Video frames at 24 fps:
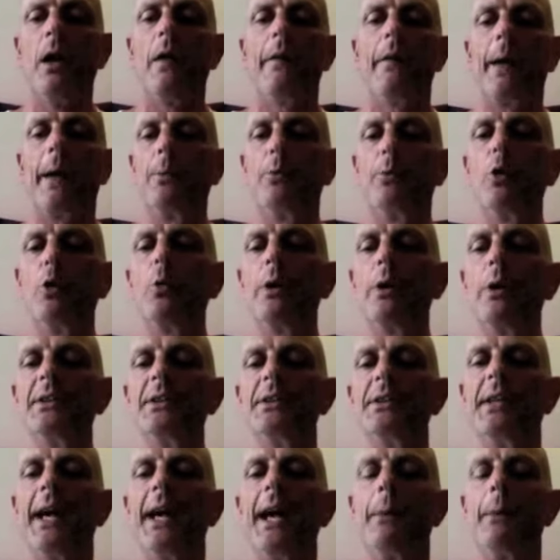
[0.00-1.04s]
They were always
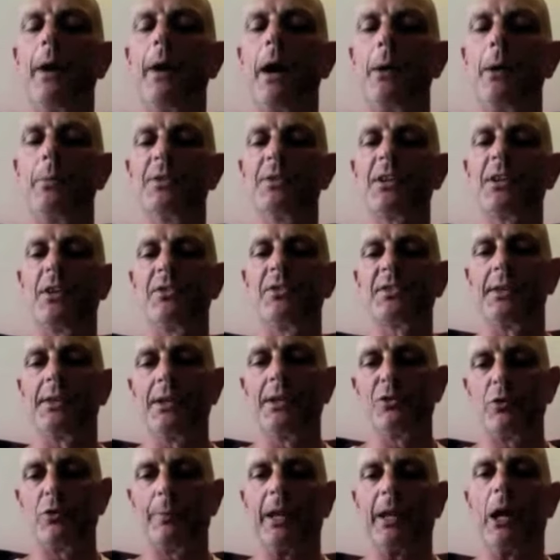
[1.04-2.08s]
there, but I was constantly
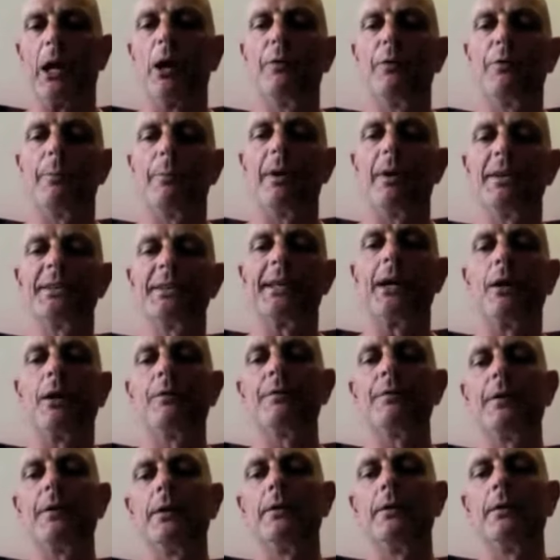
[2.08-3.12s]
tripping over
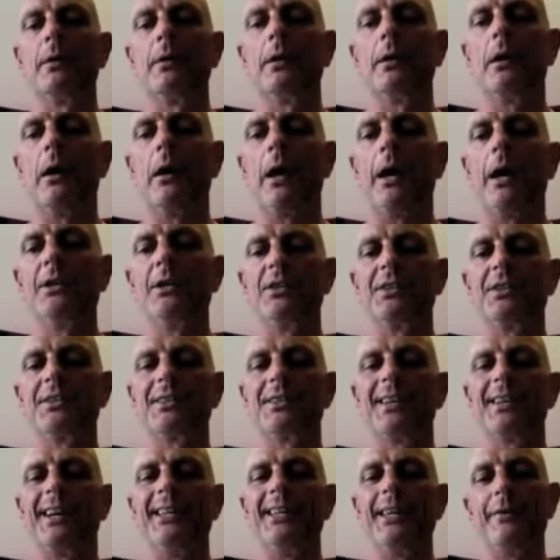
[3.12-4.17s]
myself, and I just
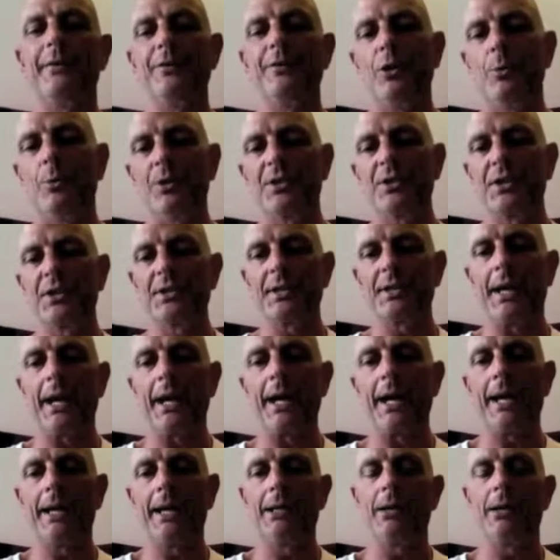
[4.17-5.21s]
I never knew what to
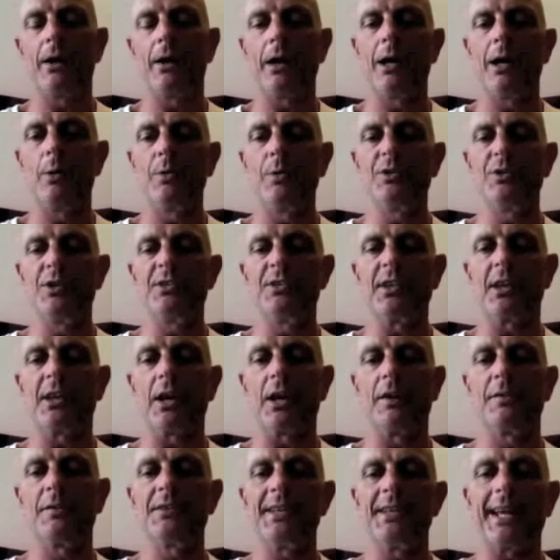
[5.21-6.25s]
say, and I always used to
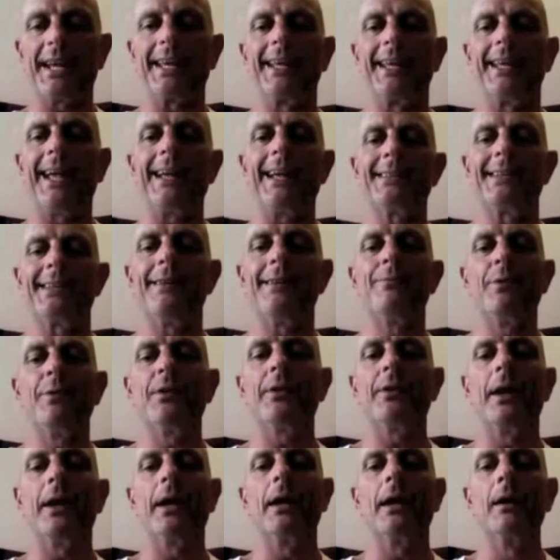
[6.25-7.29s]
kind of second guess
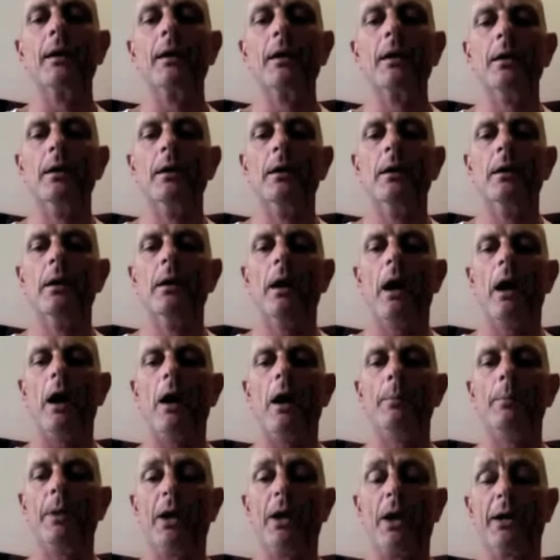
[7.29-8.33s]
everything.
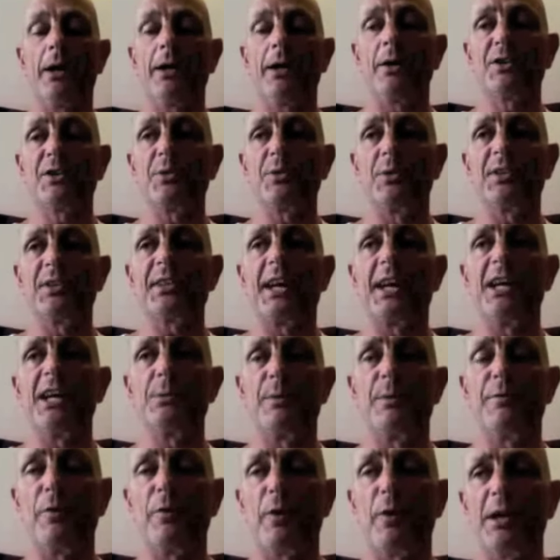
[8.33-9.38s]
Um, and I got to a
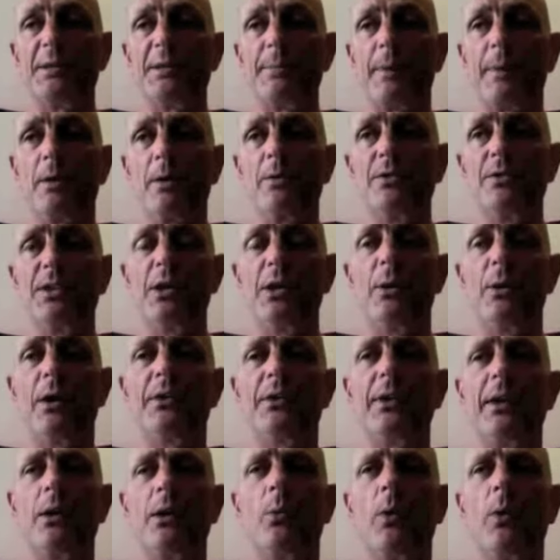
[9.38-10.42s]
stage before I spoke to you, I
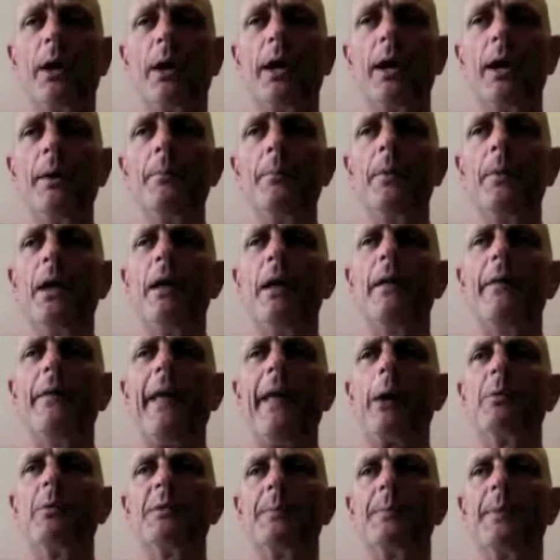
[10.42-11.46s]
think, where
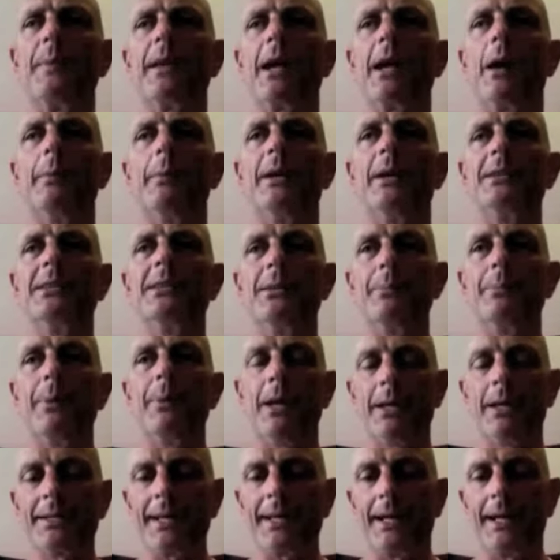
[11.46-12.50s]
that was becoming
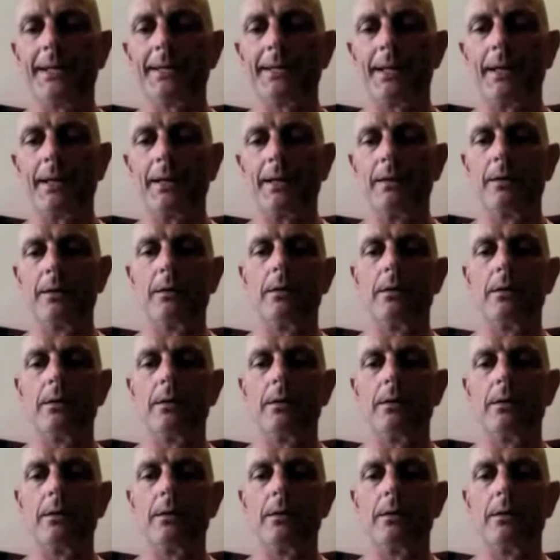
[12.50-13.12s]
debilitating.